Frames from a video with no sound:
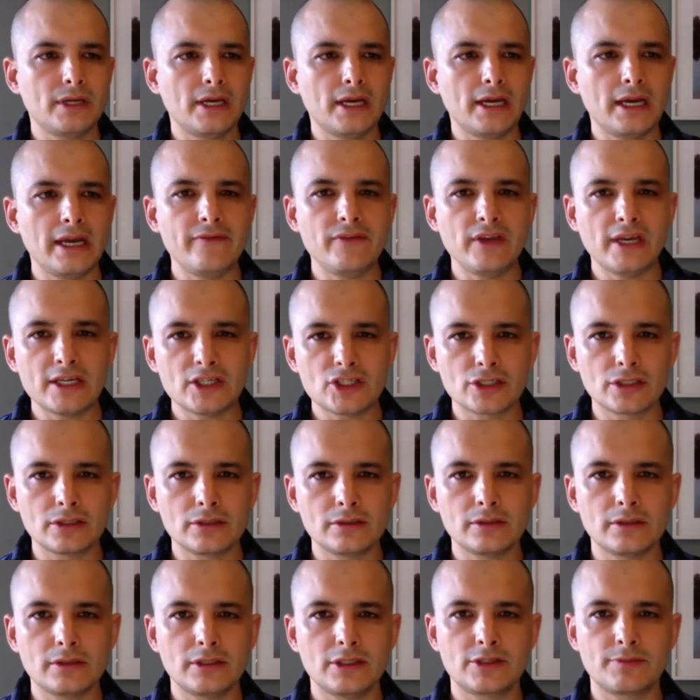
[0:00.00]

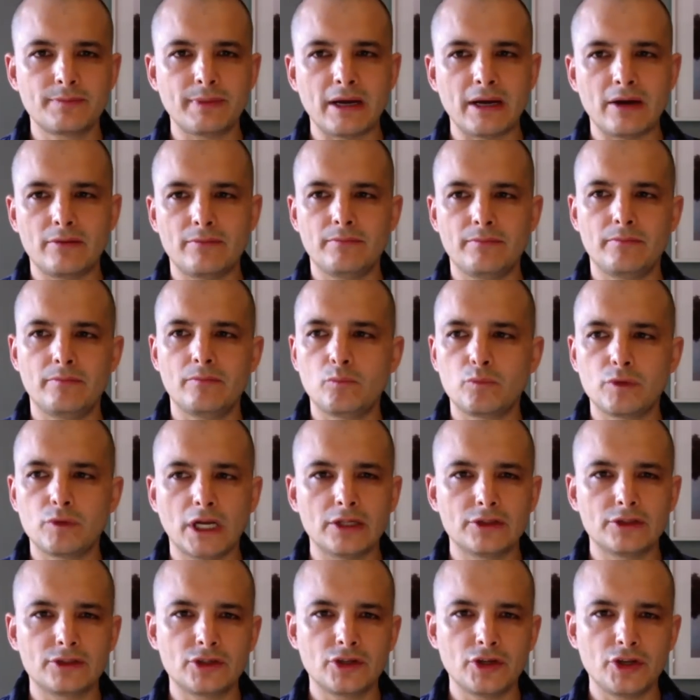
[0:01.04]
aviation is about
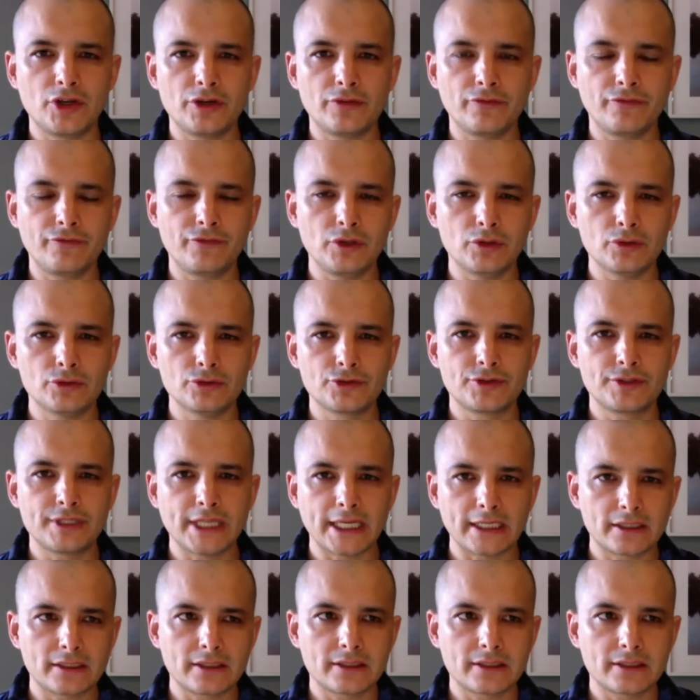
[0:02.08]
alternative fuels. That